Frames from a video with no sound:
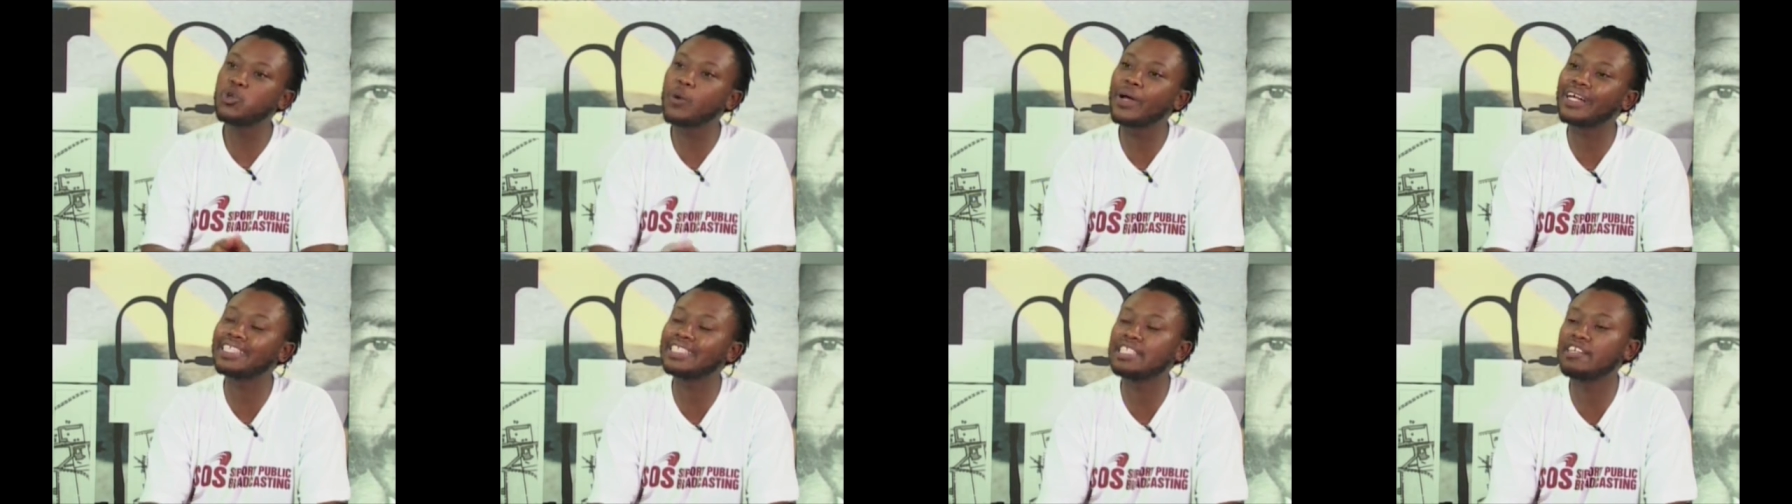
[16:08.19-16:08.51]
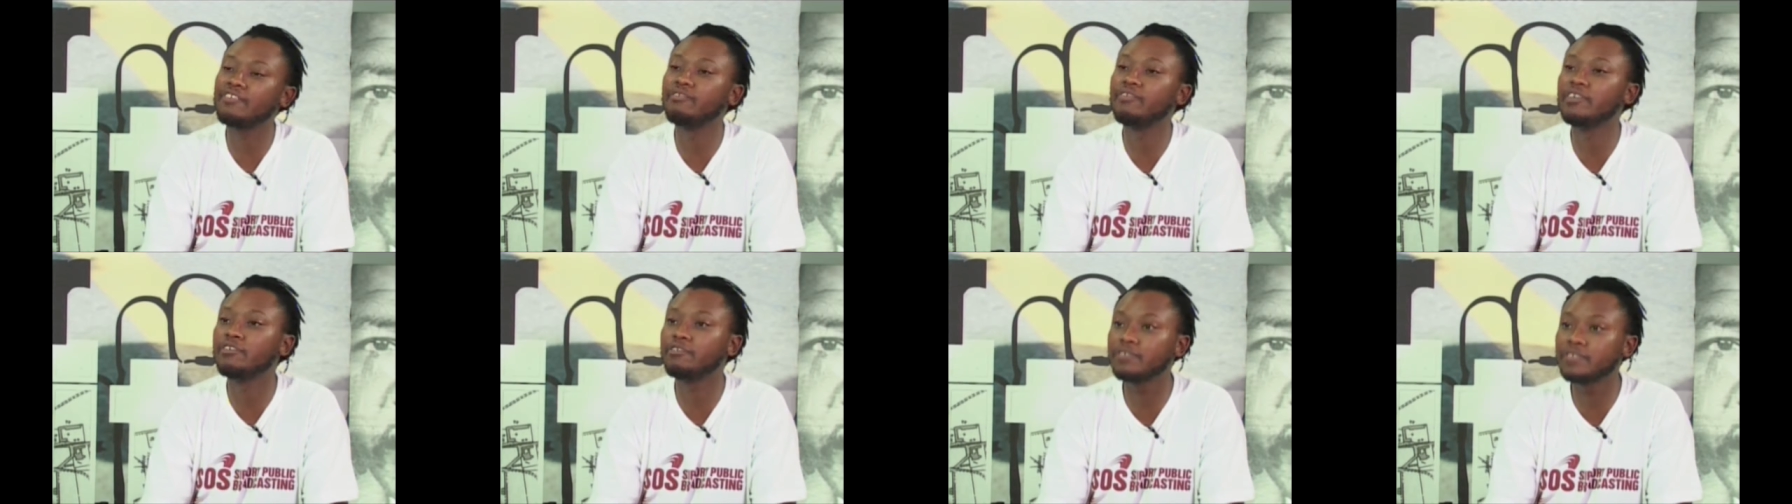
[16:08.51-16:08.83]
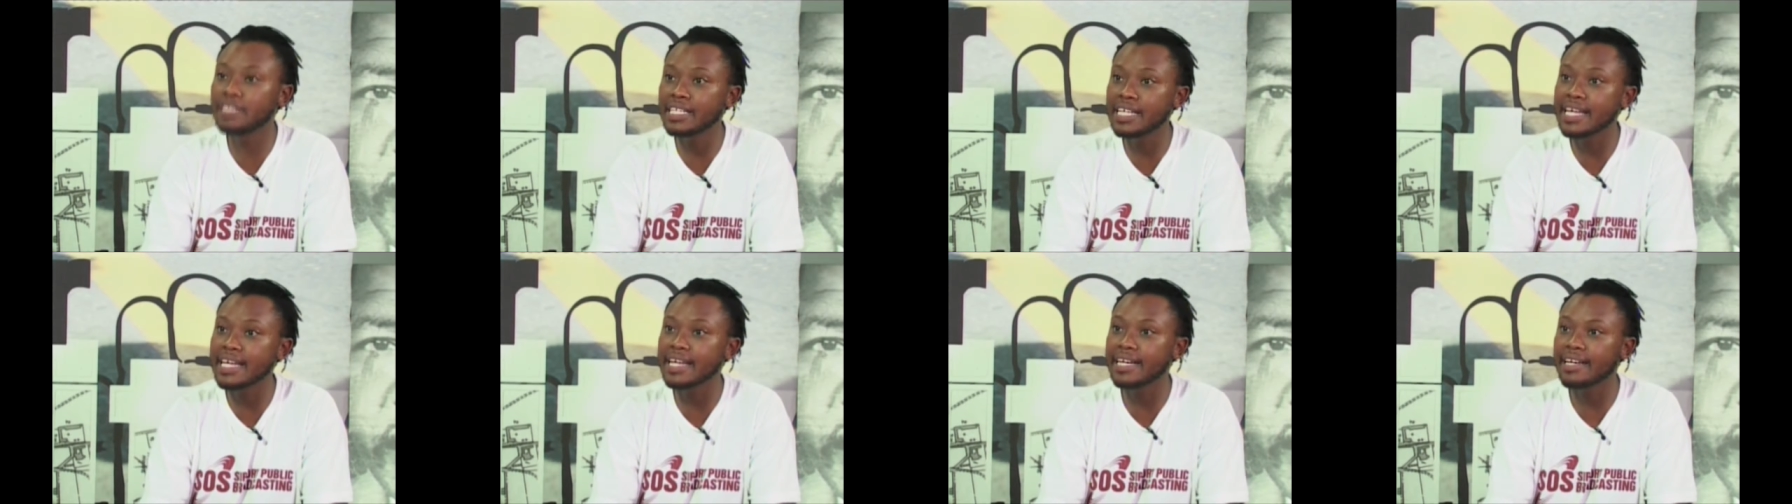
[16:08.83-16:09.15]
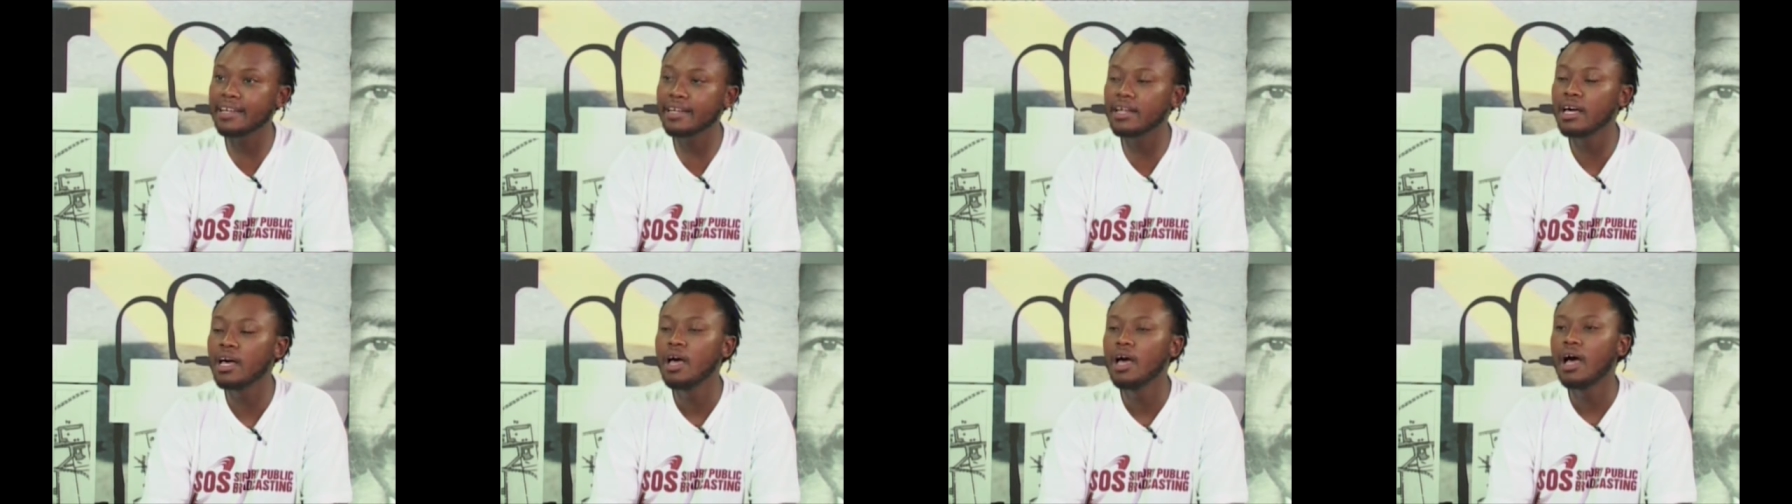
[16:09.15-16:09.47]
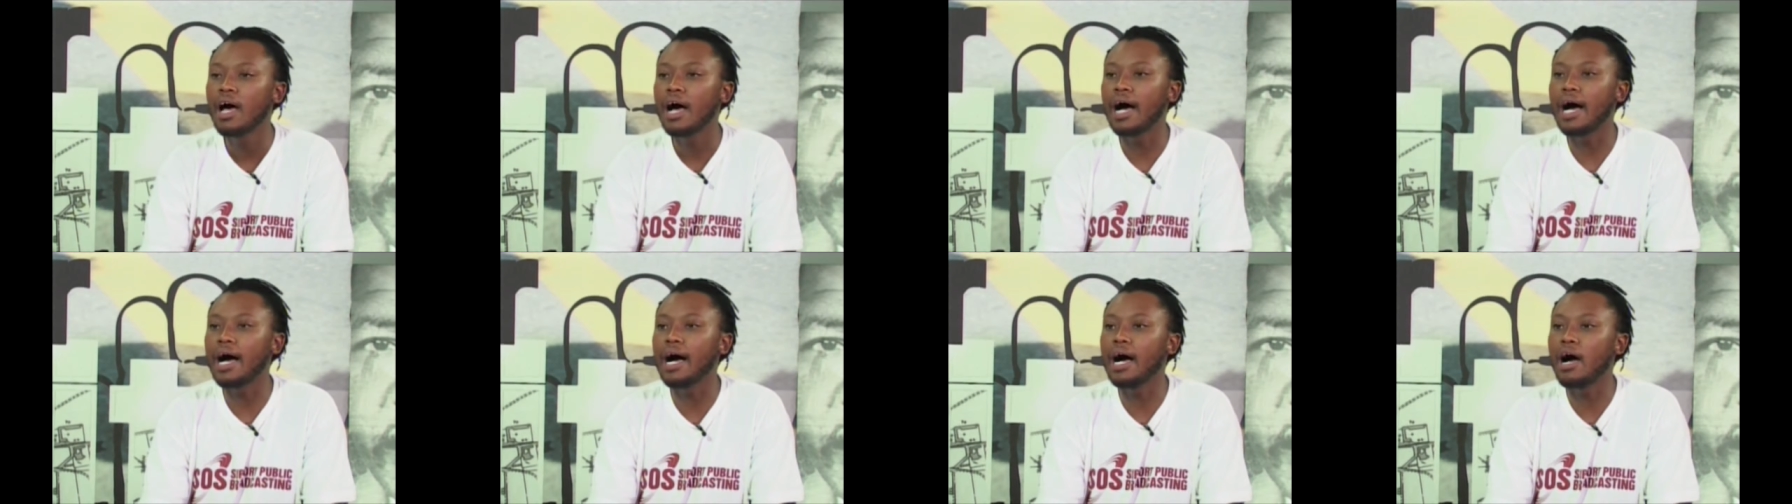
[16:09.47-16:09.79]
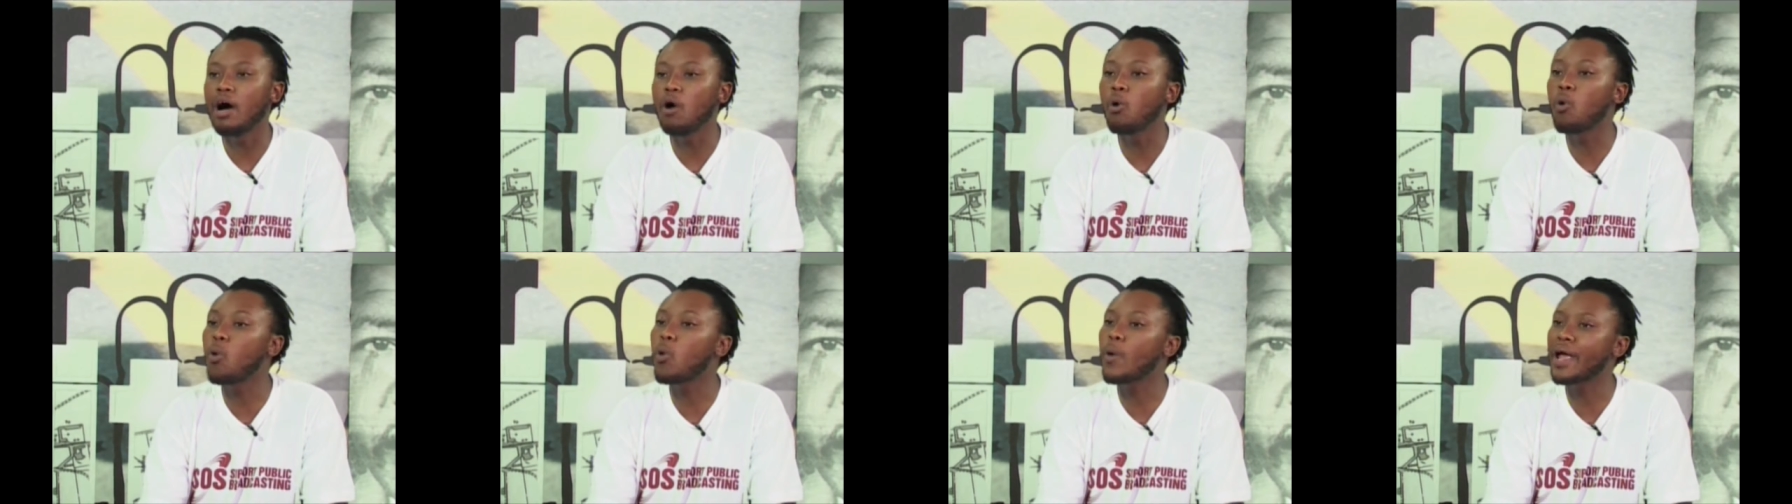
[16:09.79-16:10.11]
2015,
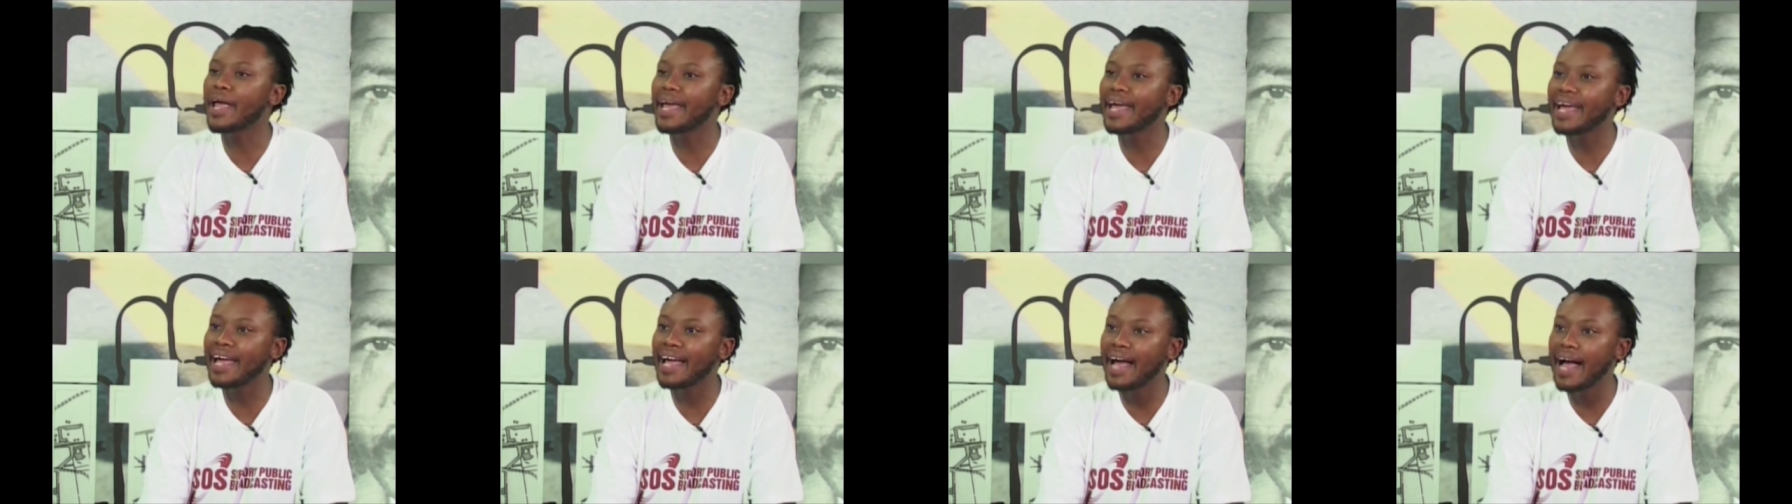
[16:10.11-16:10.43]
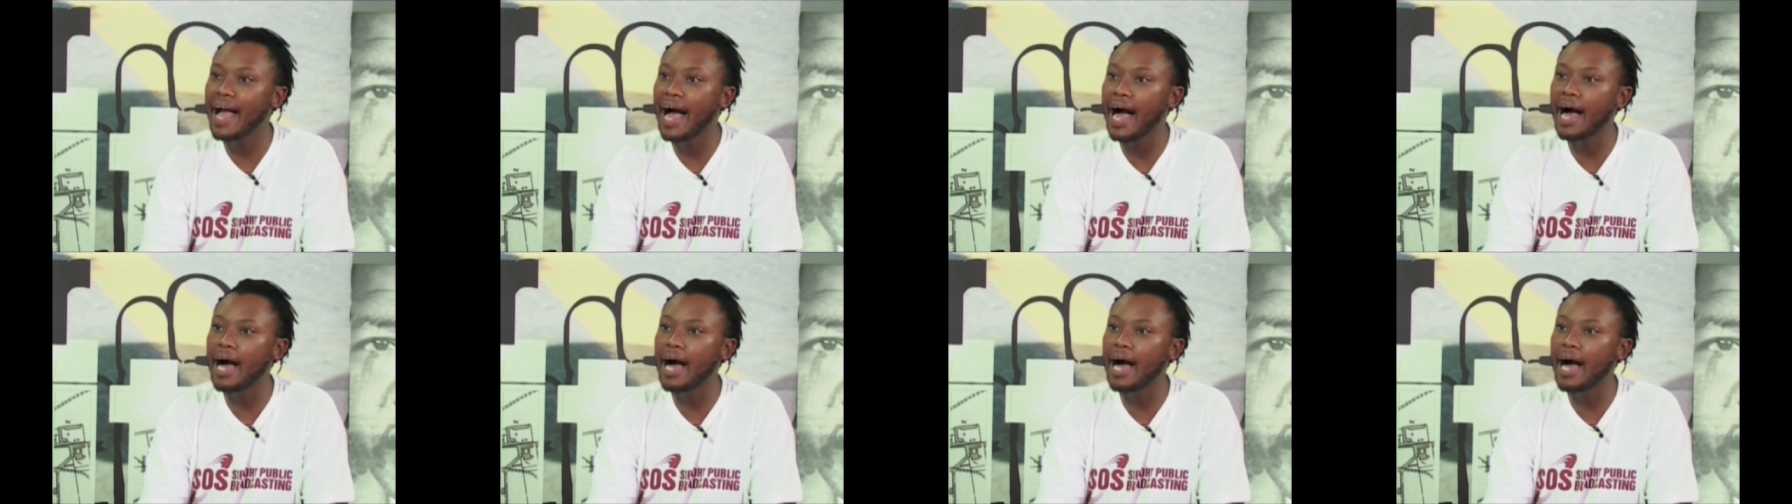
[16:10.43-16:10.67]
where